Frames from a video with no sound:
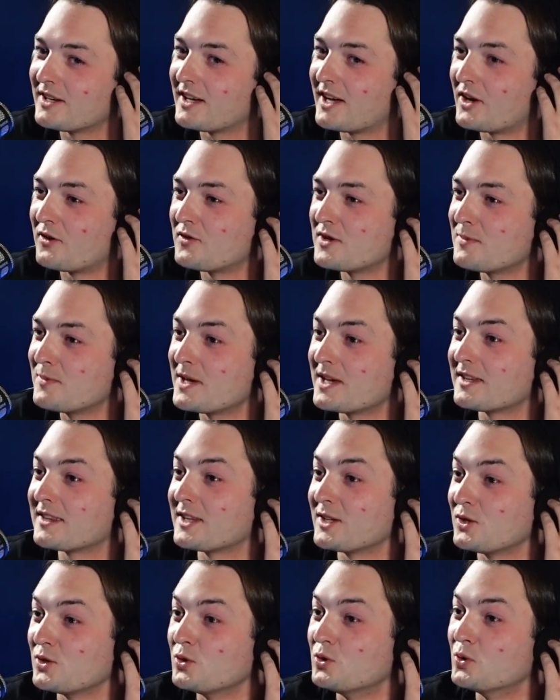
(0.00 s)
a remake
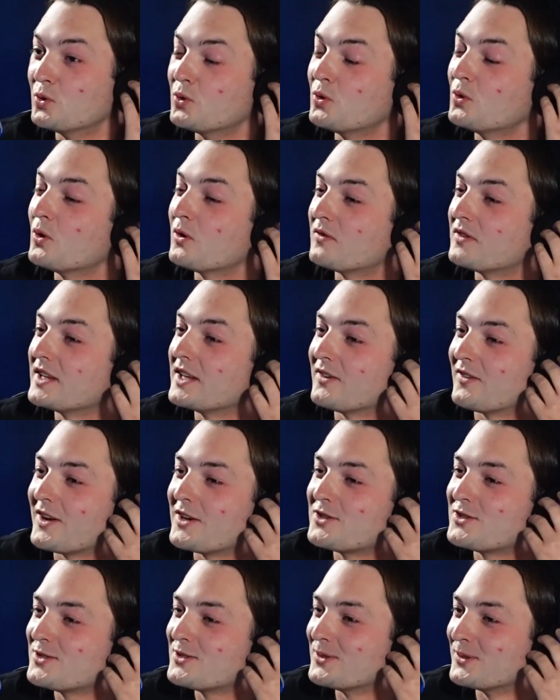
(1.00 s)
that you know of the
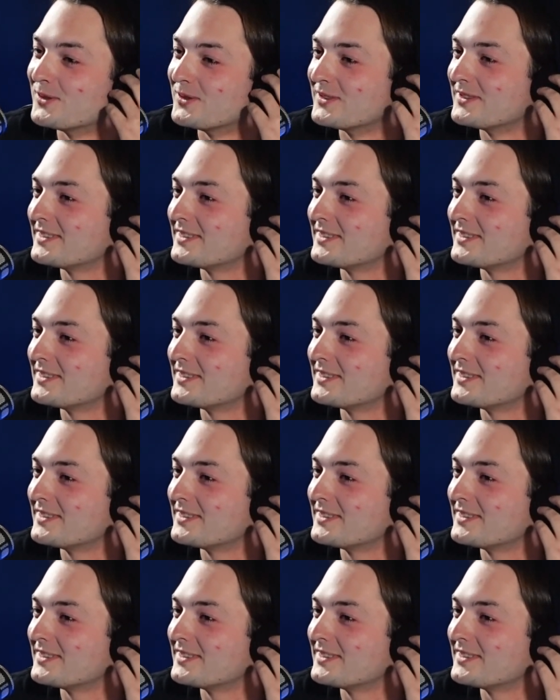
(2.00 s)
original?